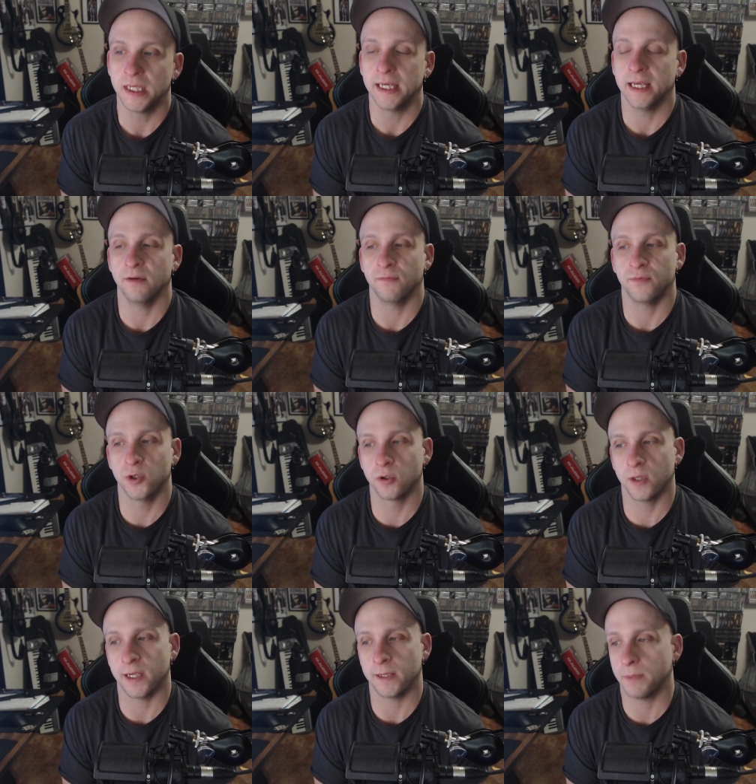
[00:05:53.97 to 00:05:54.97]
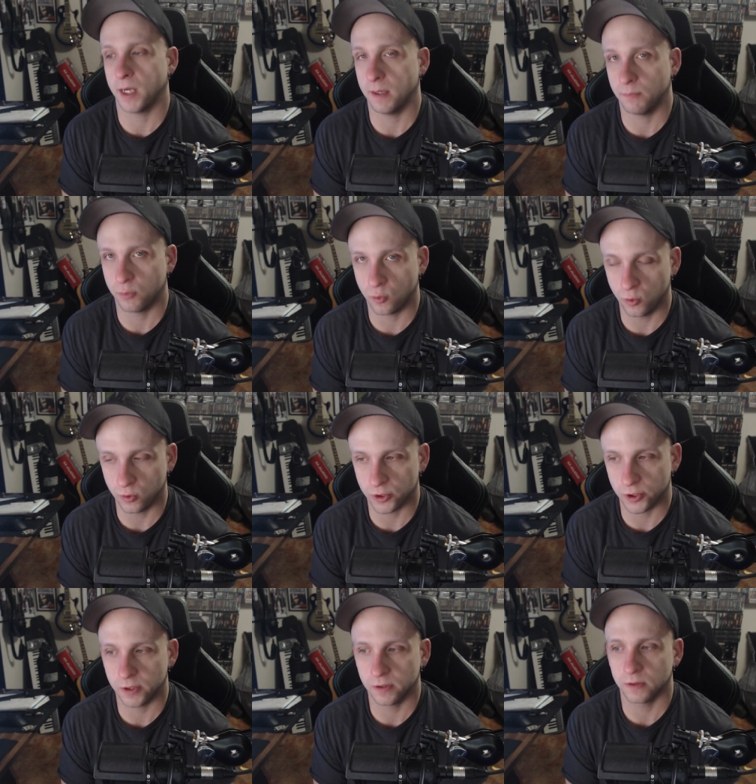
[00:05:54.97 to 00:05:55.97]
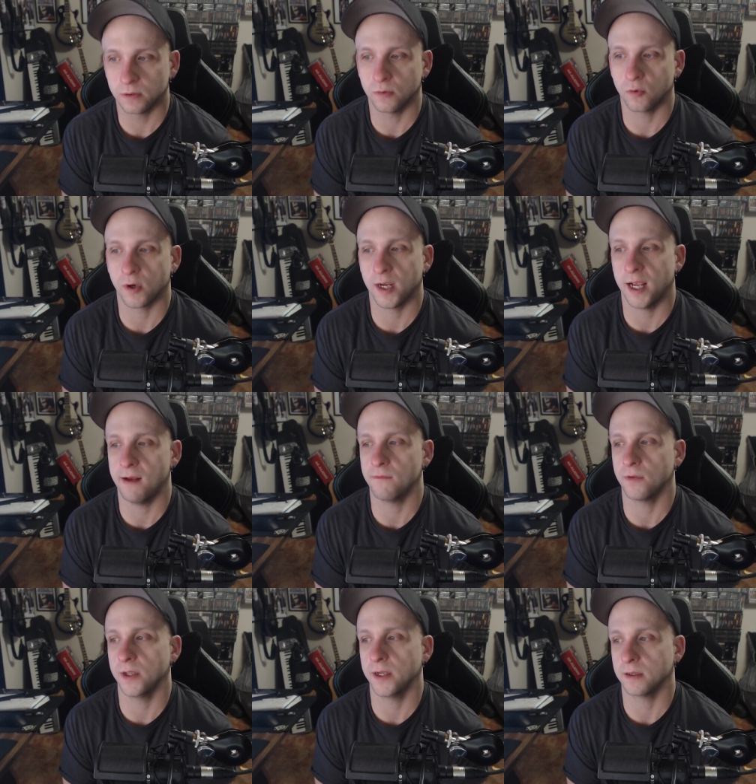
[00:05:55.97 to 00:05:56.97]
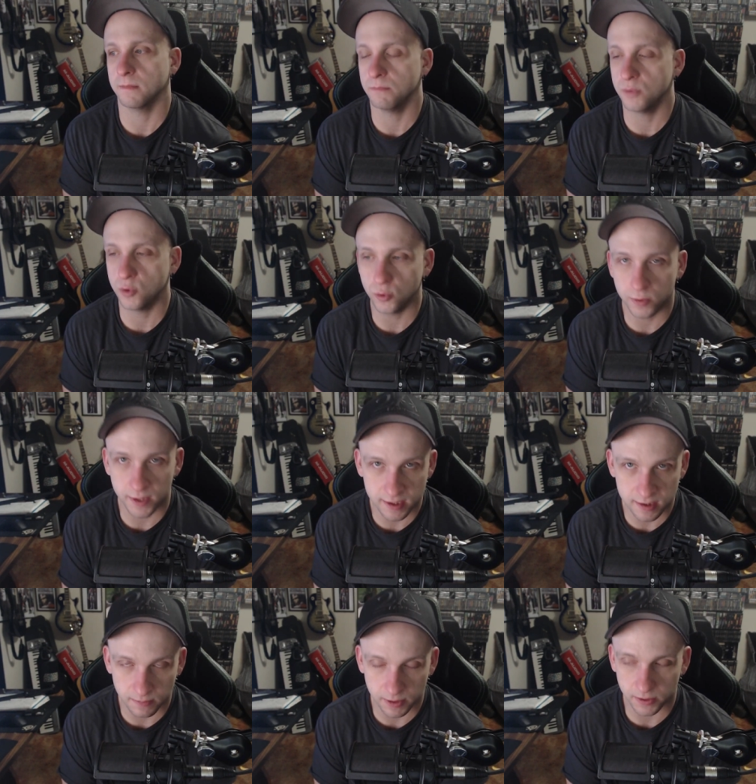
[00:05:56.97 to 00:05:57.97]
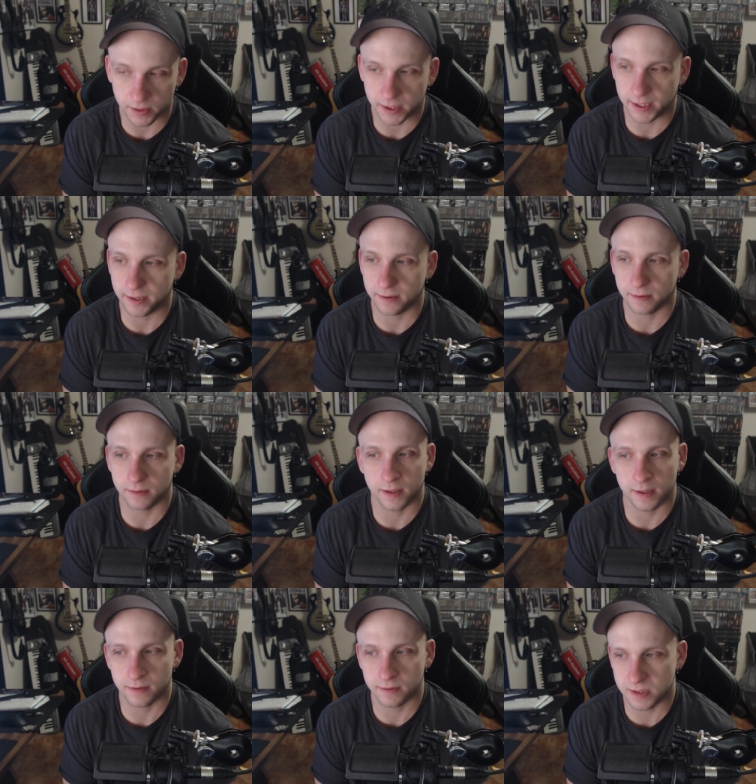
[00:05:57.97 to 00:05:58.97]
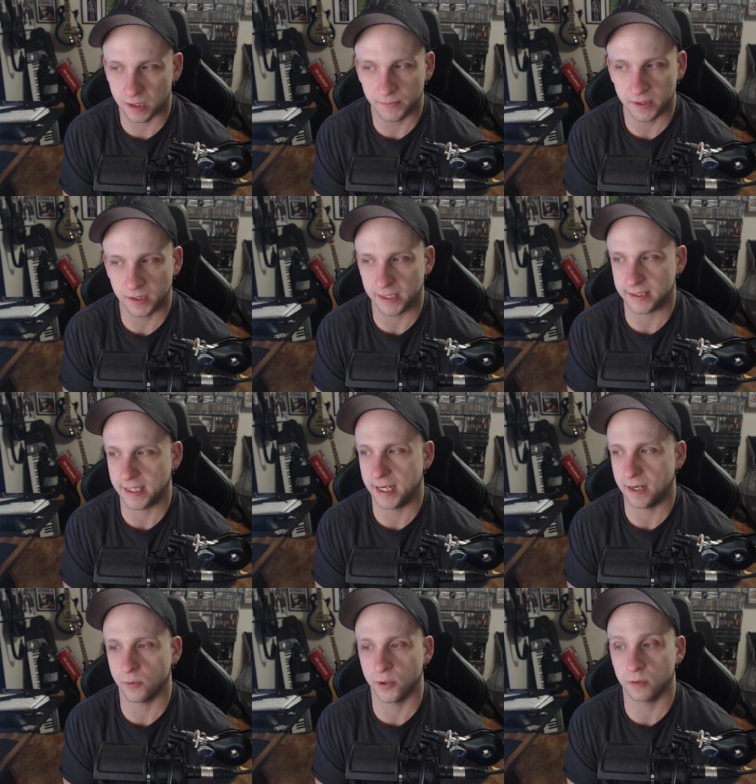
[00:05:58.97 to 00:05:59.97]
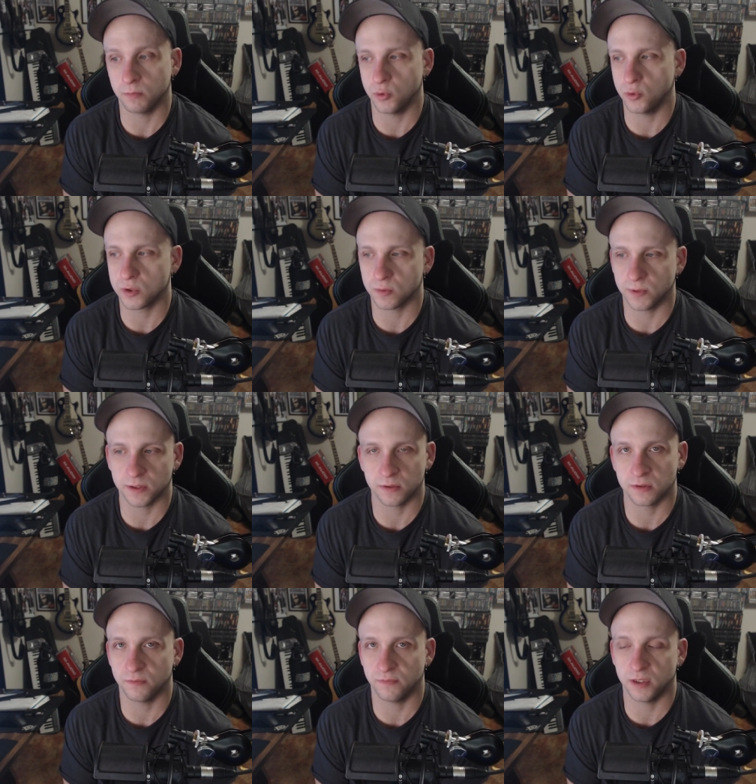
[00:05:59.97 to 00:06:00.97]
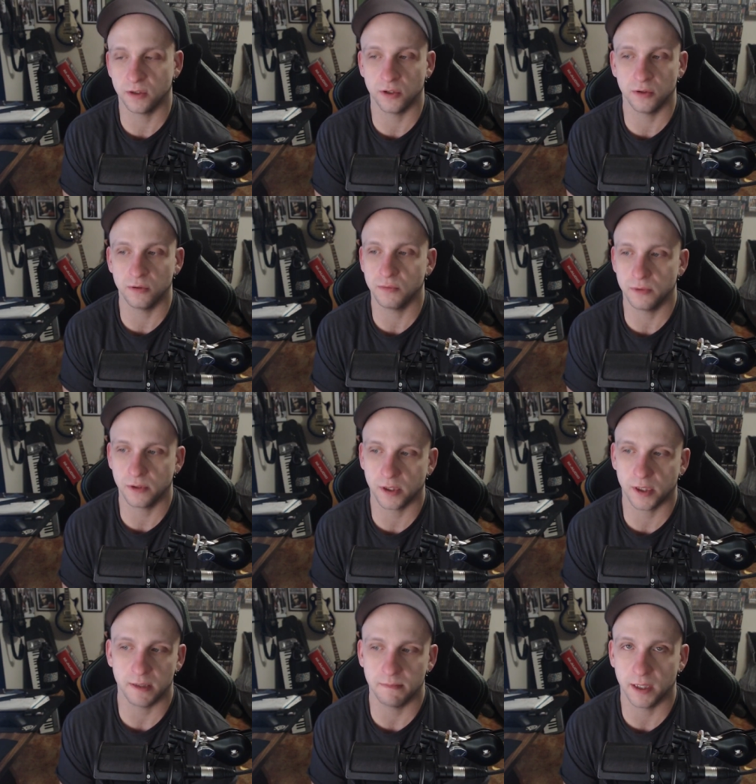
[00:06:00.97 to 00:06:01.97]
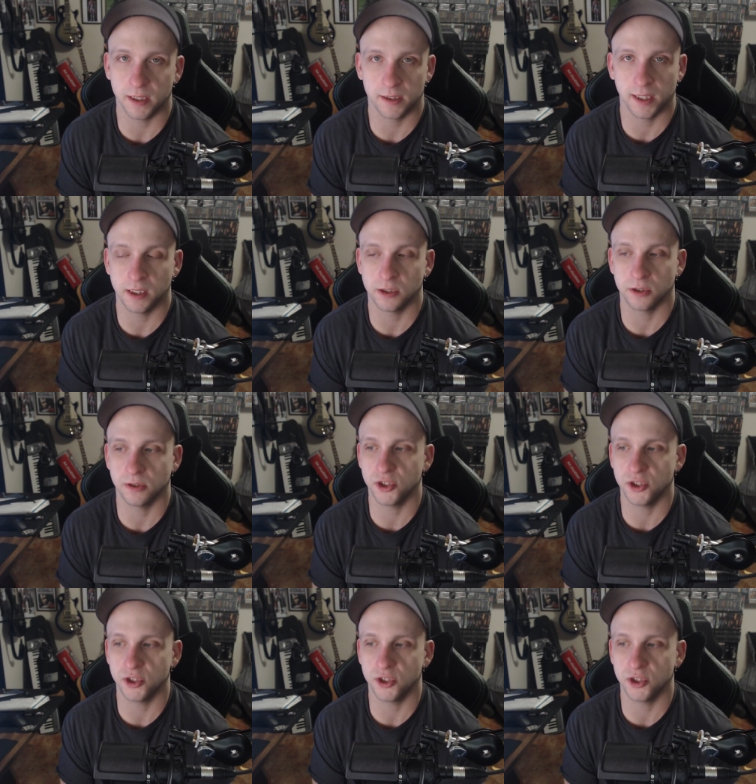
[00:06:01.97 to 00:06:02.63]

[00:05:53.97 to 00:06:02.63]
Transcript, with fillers: If you're like bipolar or have like a mood disability, something like that, where your mood swings are severe, you, you're going to need medication.